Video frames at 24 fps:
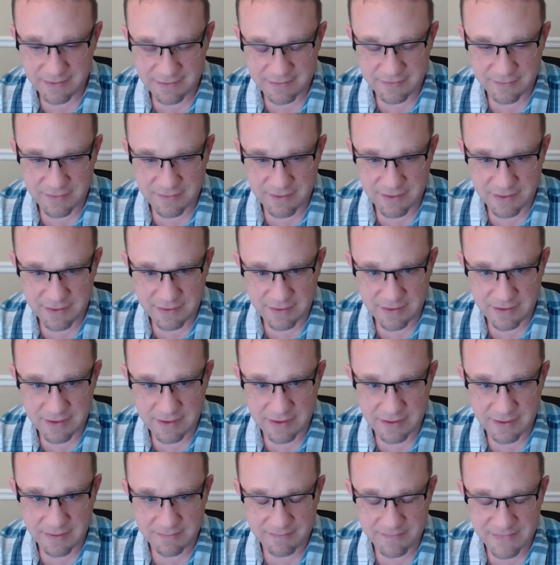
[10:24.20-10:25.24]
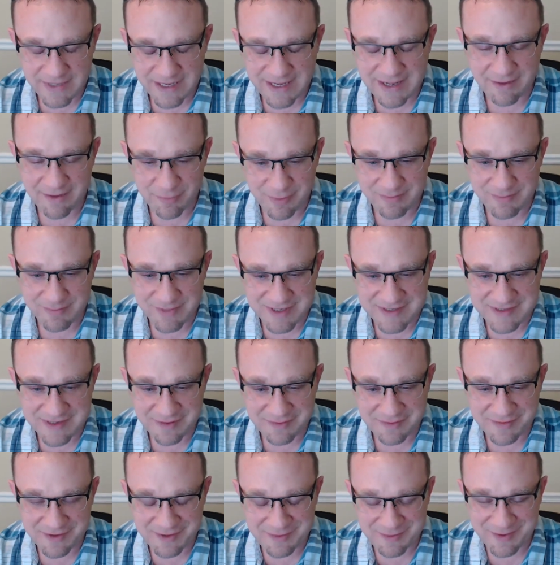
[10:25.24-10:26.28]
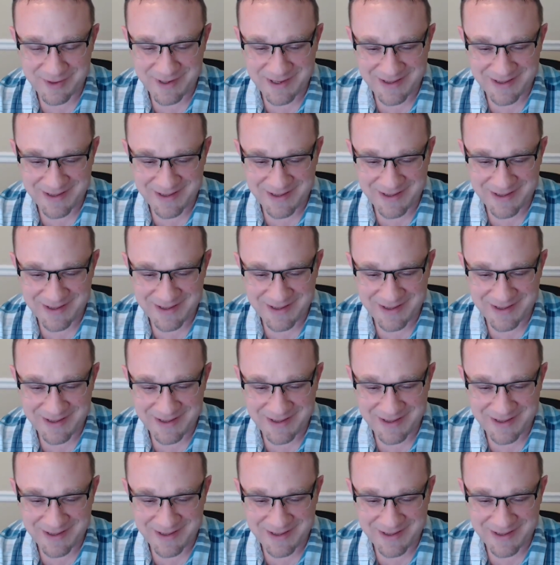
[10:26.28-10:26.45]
okay. I have one myself. I forget.